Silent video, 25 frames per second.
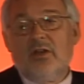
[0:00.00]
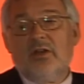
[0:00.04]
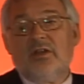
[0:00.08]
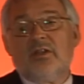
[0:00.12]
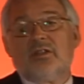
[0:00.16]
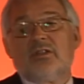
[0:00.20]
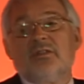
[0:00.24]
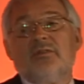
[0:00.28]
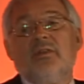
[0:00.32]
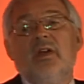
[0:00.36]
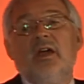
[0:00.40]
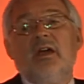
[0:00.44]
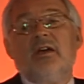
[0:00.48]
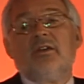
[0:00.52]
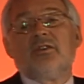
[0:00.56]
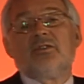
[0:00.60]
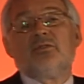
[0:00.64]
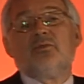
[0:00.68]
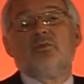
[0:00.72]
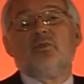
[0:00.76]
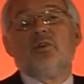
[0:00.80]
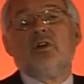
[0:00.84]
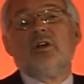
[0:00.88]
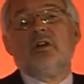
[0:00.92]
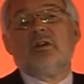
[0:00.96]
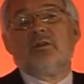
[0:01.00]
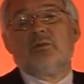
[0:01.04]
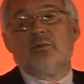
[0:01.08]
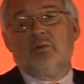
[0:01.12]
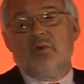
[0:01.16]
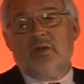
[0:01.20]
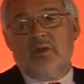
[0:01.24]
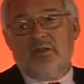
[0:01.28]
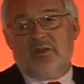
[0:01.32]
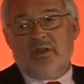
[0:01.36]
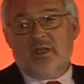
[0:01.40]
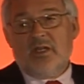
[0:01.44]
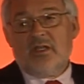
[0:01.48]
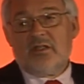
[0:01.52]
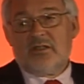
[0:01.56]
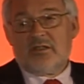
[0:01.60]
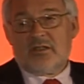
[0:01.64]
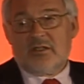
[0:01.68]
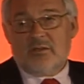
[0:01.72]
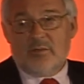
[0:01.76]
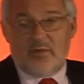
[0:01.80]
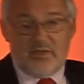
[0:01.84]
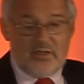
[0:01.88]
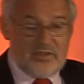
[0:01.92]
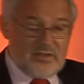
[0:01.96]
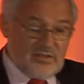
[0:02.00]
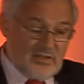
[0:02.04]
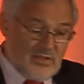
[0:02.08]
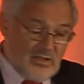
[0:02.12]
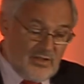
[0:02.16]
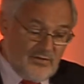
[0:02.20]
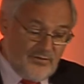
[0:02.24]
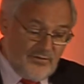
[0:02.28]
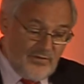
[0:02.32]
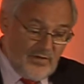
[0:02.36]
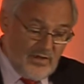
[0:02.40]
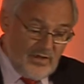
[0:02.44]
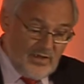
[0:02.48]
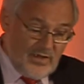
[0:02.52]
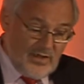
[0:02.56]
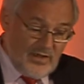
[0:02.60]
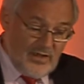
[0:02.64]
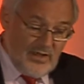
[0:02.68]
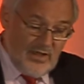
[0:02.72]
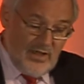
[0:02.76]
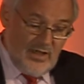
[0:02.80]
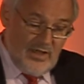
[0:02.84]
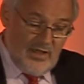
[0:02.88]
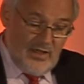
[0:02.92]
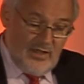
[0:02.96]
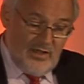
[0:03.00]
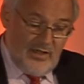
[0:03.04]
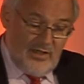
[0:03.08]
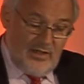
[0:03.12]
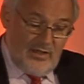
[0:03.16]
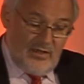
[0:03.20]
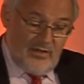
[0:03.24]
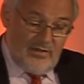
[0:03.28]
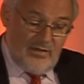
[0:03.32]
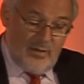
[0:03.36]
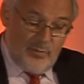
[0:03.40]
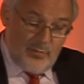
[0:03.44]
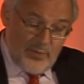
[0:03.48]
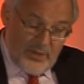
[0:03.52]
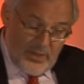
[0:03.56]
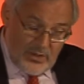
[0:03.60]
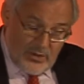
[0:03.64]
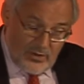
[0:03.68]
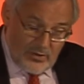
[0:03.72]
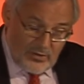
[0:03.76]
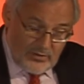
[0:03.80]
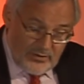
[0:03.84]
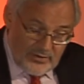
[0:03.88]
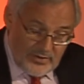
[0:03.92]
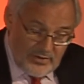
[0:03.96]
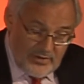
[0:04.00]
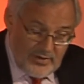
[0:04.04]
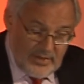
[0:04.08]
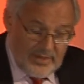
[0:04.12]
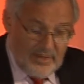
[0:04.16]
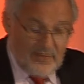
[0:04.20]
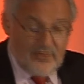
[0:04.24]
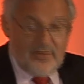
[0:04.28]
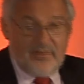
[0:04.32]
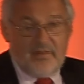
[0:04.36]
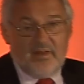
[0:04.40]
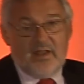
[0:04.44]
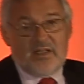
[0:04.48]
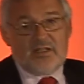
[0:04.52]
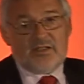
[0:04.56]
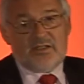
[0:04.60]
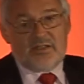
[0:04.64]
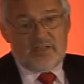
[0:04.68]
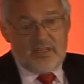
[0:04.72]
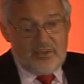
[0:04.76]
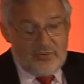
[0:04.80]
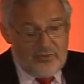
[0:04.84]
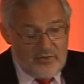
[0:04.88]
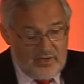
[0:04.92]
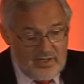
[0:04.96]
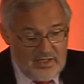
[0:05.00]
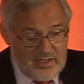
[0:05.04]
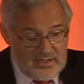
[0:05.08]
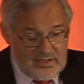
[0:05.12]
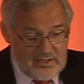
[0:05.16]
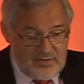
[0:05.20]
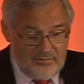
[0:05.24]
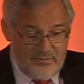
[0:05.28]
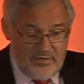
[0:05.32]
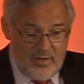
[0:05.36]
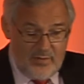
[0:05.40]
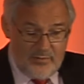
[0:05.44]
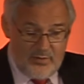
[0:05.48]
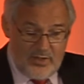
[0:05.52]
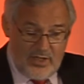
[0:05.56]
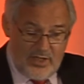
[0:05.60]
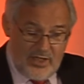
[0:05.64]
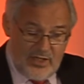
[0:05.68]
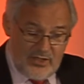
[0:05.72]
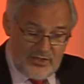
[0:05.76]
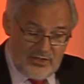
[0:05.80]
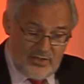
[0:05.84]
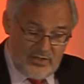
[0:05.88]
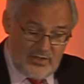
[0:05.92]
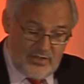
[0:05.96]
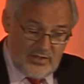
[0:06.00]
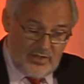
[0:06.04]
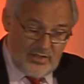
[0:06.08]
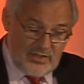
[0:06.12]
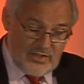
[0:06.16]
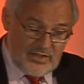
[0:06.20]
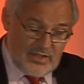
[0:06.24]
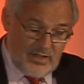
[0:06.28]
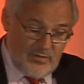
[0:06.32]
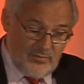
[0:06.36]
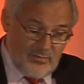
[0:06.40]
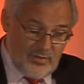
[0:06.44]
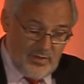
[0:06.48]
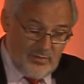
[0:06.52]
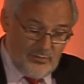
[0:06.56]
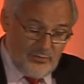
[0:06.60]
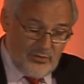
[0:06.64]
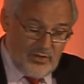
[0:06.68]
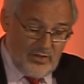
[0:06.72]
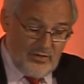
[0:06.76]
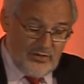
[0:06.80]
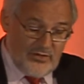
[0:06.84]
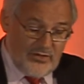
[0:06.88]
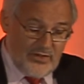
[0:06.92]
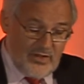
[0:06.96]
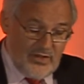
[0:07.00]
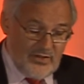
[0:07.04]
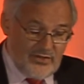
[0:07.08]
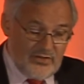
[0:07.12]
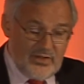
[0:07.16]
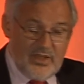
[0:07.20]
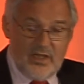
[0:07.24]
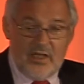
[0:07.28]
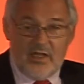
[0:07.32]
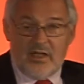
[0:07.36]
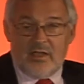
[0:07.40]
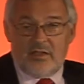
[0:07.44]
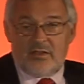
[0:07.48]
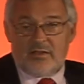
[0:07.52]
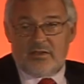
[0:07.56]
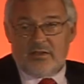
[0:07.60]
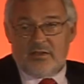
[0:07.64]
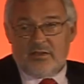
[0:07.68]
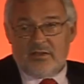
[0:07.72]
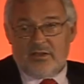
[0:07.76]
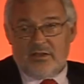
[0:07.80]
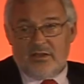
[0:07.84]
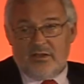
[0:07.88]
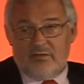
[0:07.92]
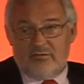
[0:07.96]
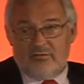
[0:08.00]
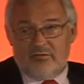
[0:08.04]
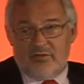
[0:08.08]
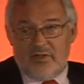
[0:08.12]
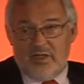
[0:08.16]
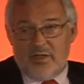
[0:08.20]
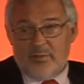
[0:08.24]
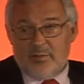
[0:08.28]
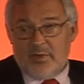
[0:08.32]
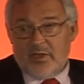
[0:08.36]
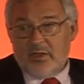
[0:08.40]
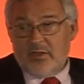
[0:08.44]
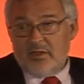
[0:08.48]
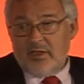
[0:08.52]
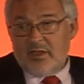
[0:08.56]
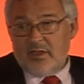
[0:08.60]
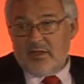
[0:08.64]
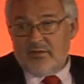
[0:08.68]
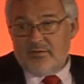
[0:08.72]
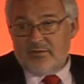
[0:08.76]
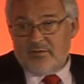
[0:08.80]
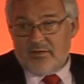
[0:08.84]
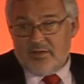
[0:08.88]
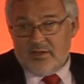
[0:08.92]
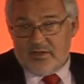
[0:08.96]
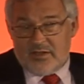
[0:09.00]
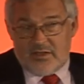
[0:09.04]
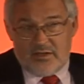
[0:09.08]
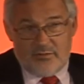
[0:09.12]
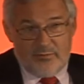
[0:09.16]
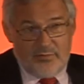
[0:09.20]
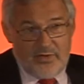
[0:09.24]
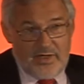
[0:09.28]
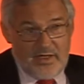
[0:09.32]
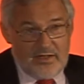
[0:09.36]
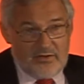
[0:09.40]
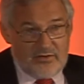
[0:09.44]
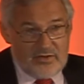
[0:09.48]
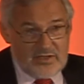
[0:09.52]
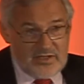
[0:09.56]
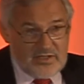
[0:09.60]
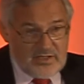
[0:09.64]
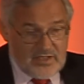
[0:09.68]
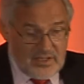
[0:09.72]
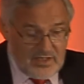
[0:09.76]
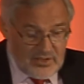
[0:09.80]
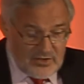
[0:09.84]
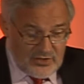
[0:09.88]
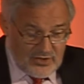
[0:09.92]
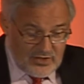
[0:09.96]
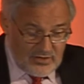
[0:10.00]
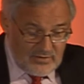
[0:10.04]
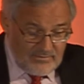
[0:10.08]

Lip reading: of how to work with customers to define the build, how to then synchronize the fabrication and assembly process to the rebuilding of the St Pancras station,